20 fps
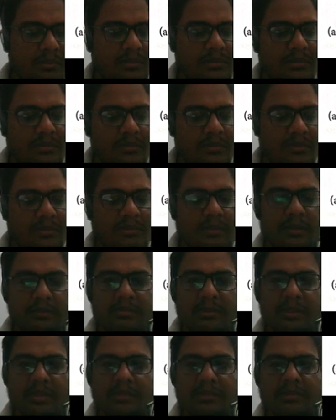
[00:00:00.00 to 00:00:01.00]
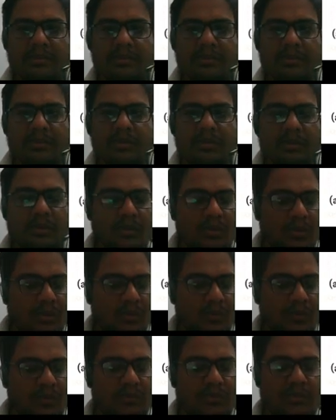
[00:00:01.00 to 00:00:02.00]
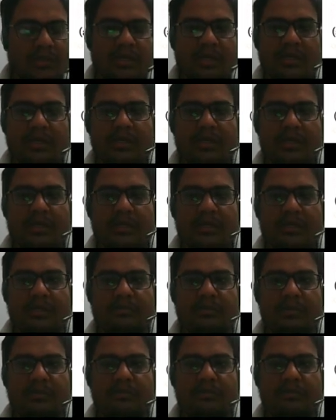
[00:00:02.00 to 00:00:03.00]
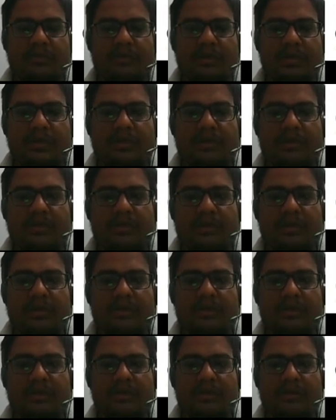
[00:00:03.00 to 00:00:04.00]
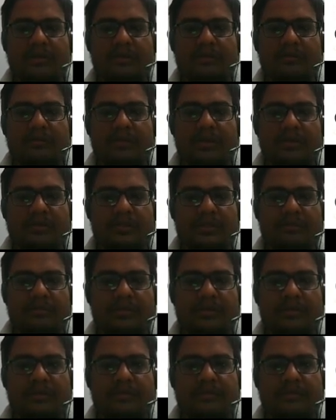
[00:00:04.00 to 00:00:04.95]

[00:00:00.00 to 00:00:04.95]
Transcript: Education application, whose link has been provided in the description.